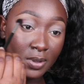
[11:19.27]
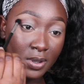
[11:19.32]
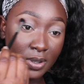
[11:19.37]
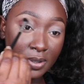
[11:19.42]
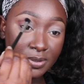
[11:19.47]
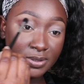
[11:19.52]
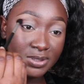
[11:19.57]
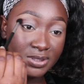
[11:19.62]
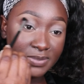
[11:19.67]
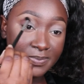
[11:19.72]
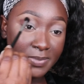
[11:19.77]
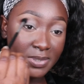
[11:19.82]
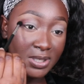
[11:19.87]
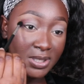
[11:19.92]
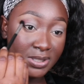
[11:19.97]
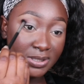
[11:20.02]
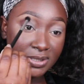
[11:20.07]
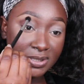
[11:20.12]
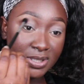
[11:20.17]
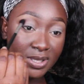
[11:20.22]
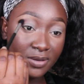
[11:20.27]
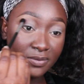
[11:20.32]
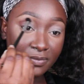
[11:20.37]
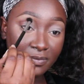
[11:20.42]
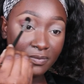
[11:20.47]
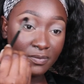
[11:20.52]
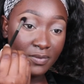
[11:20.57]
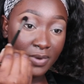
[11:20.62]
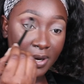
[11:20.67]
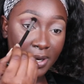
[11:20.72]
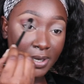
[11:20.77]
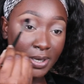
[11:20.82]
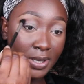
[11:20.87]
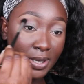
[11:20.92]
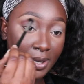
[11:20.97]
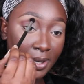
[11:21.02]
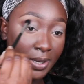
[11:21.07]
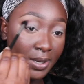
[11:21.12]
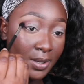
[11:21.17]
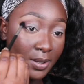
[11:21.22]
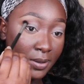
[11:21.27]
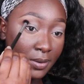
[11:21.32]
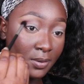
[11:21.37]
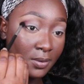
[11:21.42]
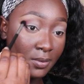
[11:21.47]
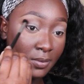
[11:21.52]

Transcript: I'll just place that right here.